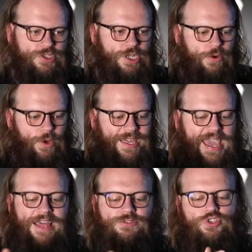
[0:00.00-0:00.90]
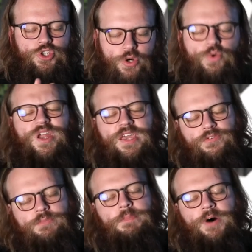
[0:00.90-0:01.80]
So, again, truly
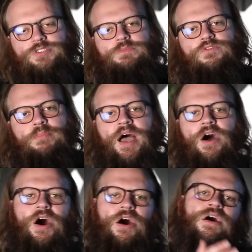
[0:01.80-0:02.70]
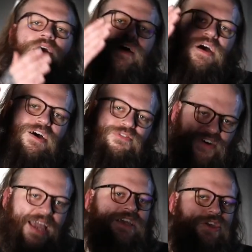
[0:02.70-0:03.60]
from the bottom of my heart,
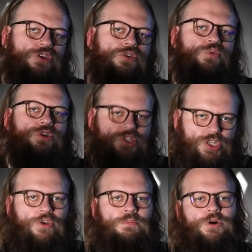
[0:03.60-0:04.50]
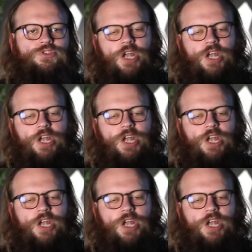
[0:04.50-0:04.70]
thank you so much.